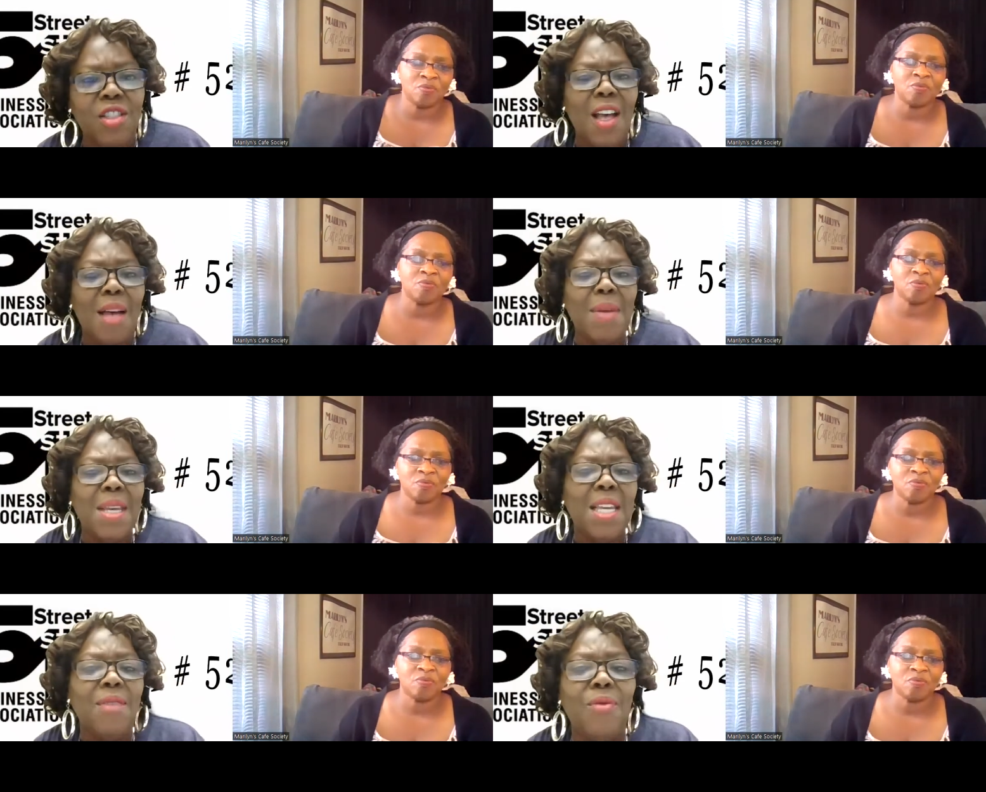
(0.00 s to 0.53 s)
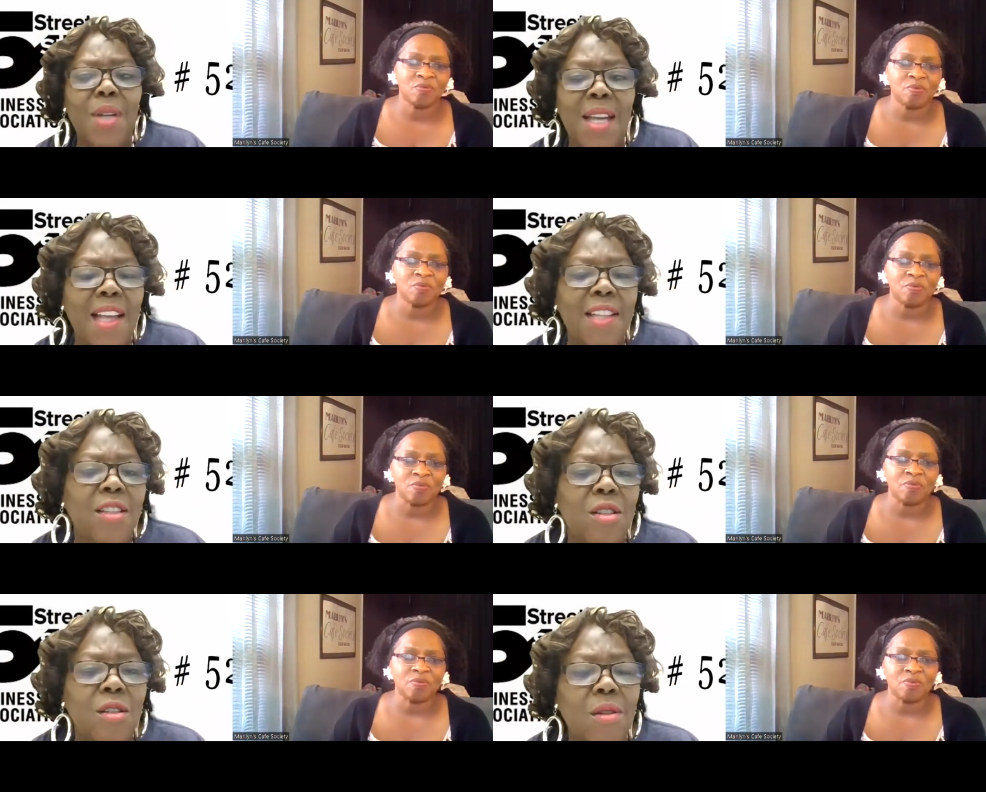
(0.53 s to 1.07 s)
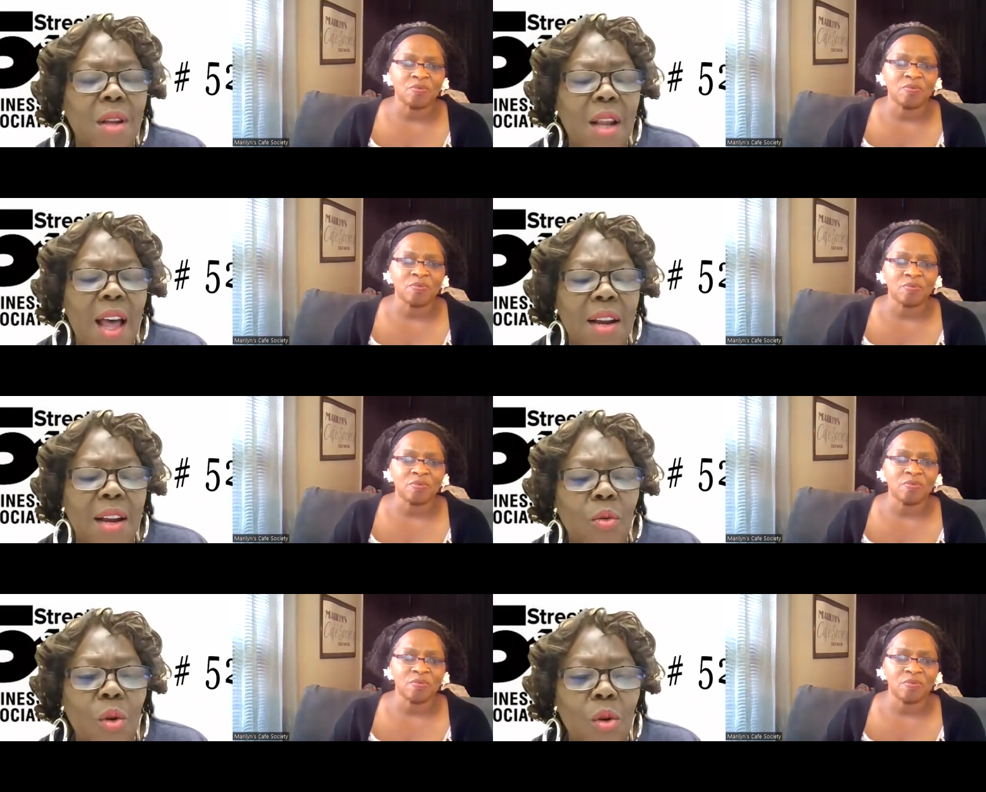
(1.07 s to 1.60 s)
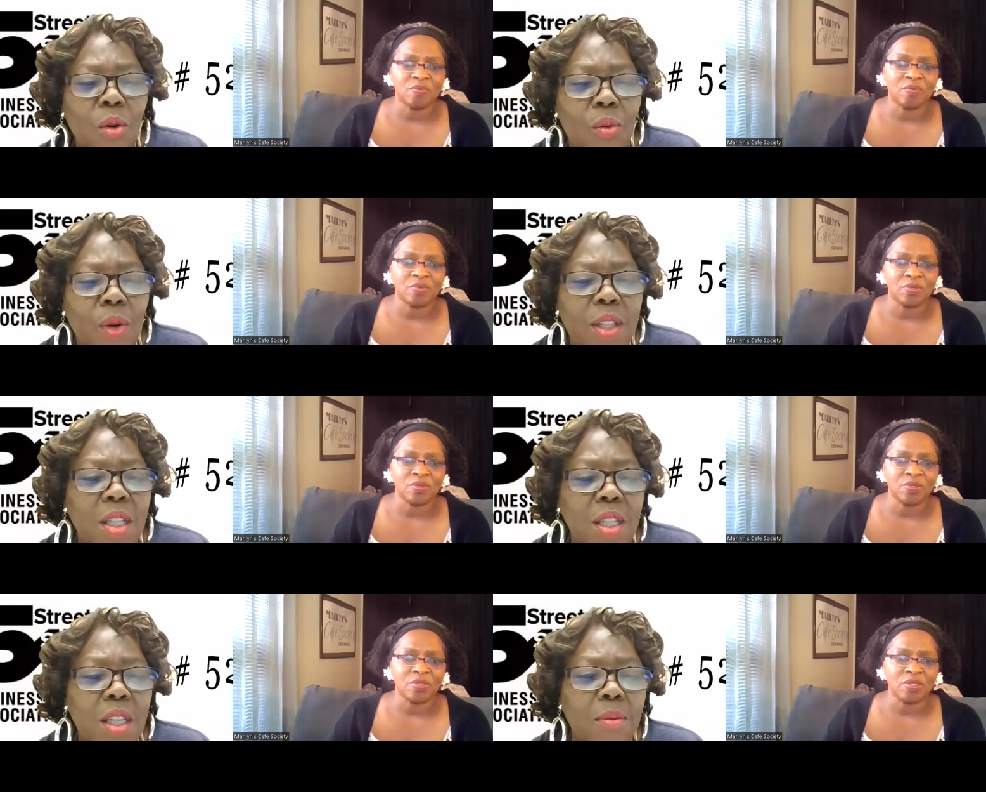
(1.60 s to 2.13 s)
Speaker 1: So I mean, we had to do a lot of work
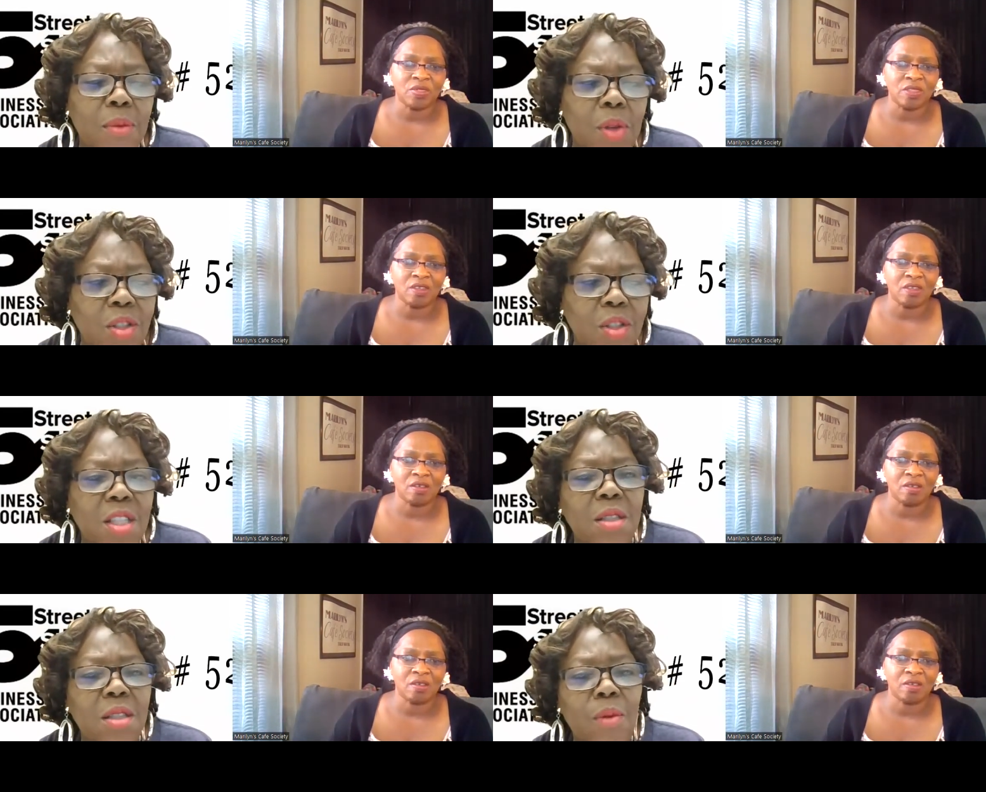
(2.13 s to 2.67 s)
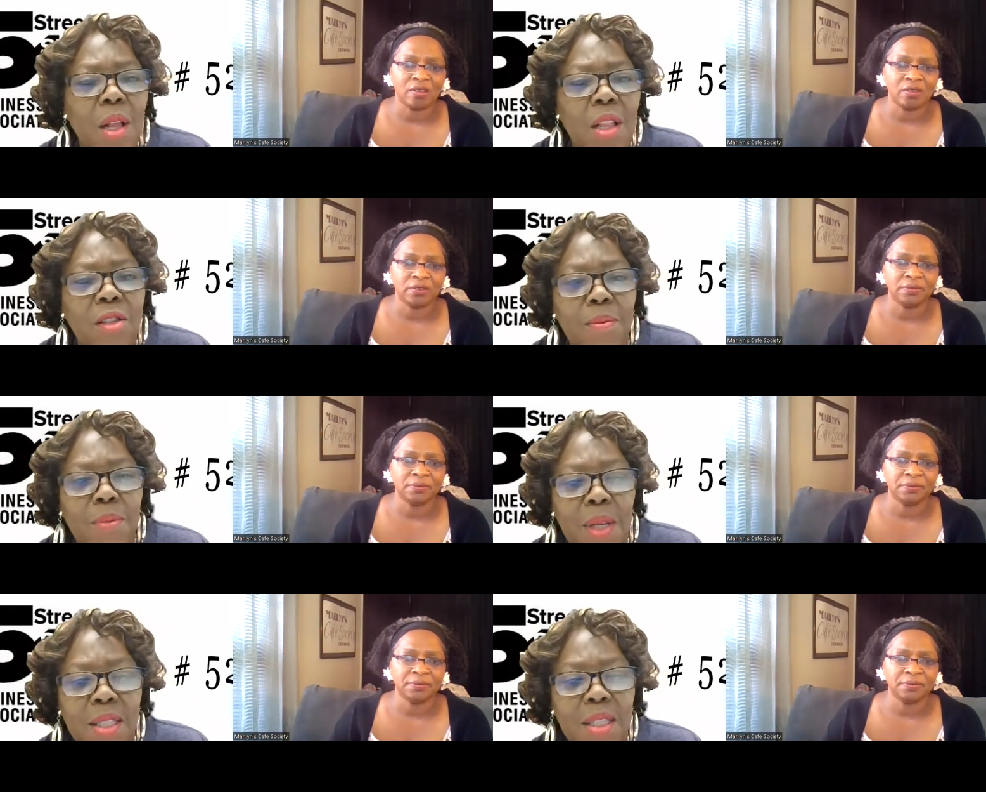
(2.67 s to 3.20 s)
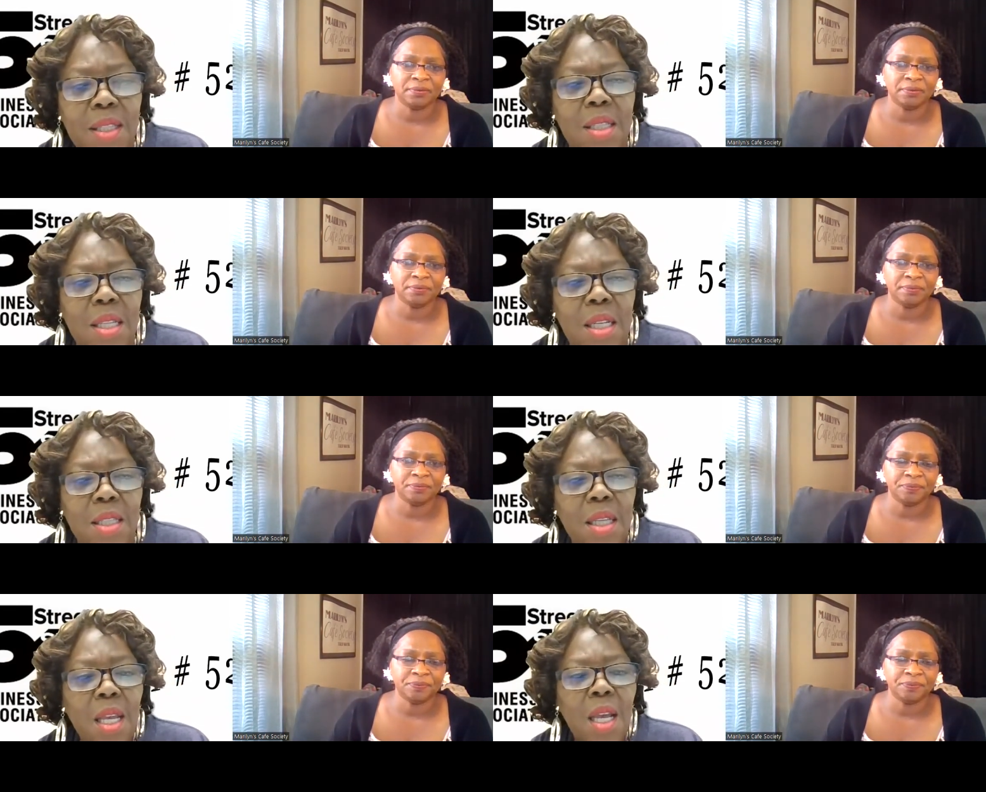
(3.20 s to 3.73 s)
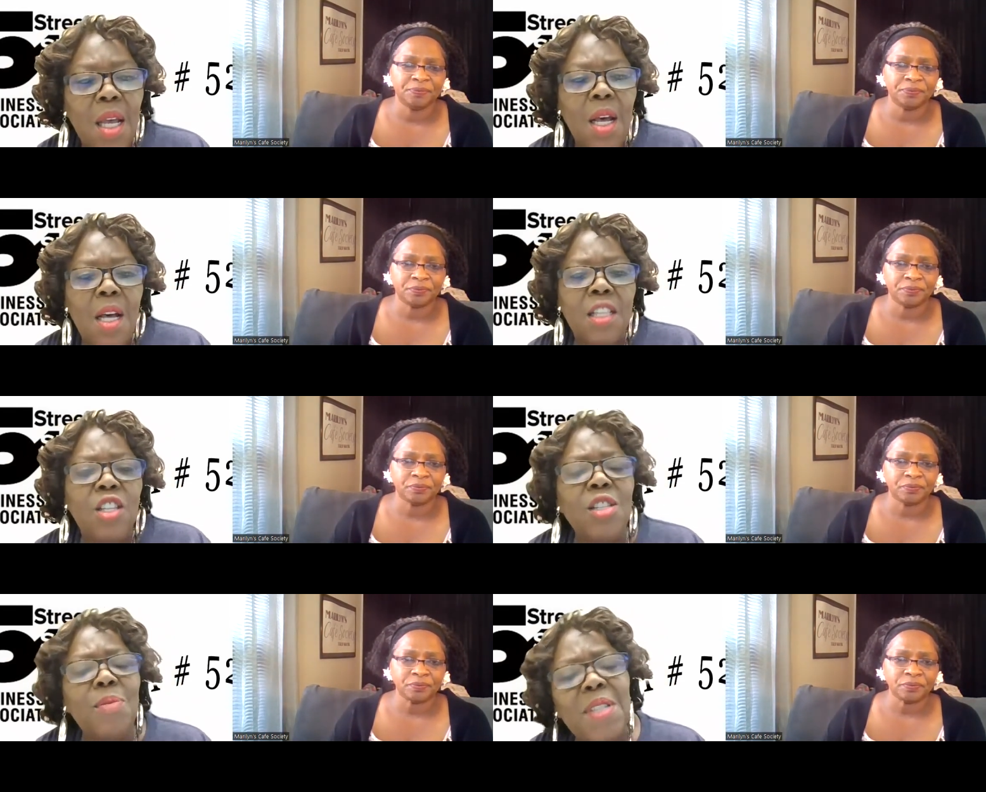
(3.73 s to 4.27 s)
with the community as well as the businesses
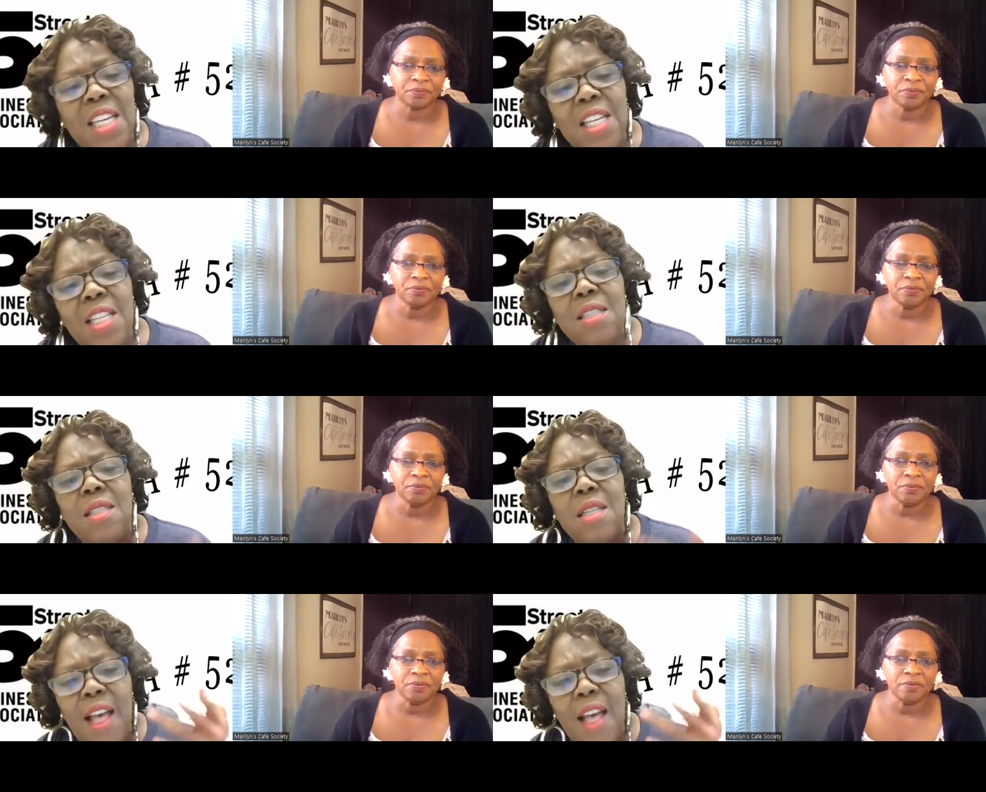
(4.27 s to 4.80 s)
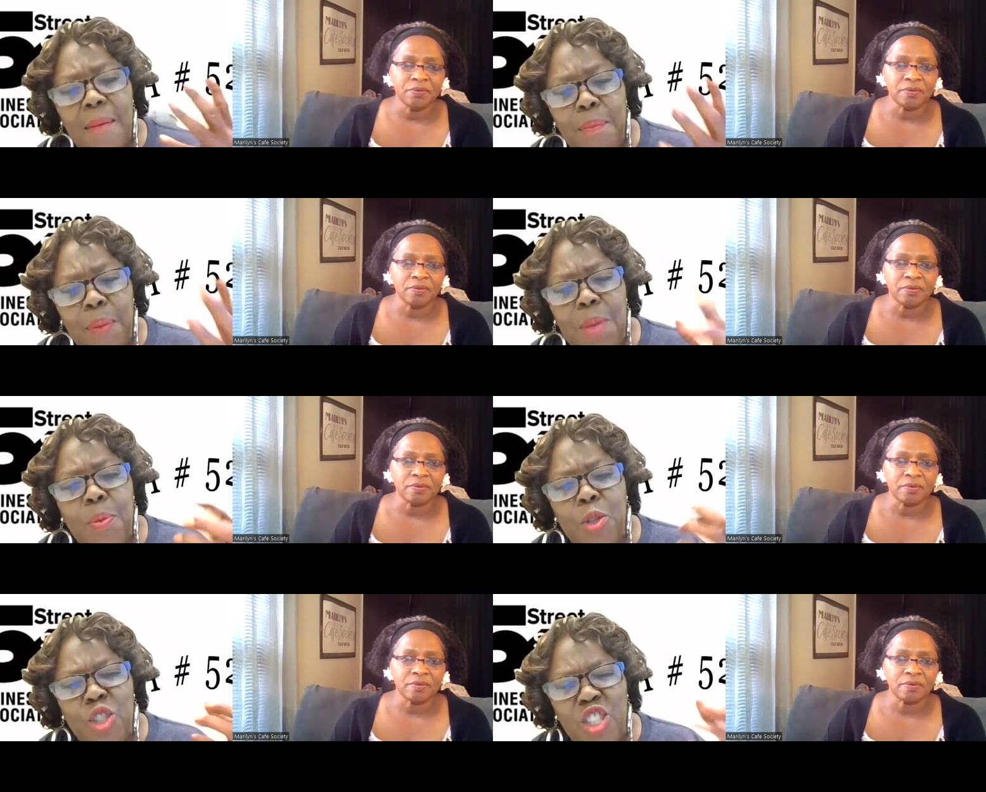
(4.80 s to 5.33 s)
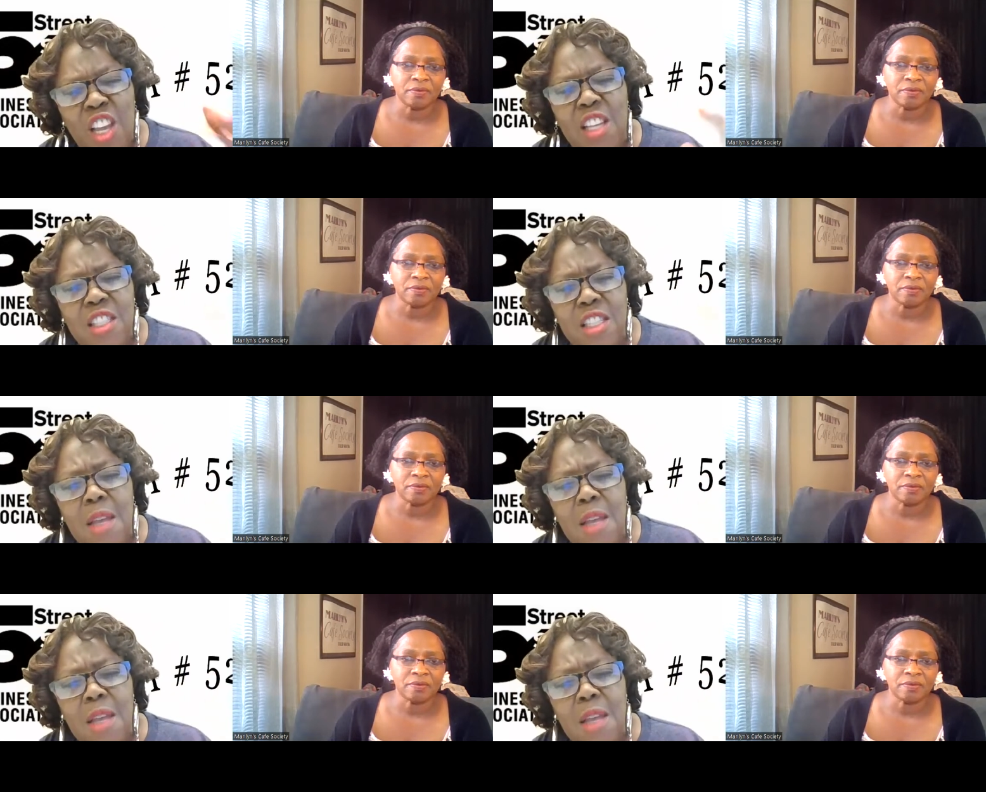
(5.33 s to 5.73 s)
to begin to have people change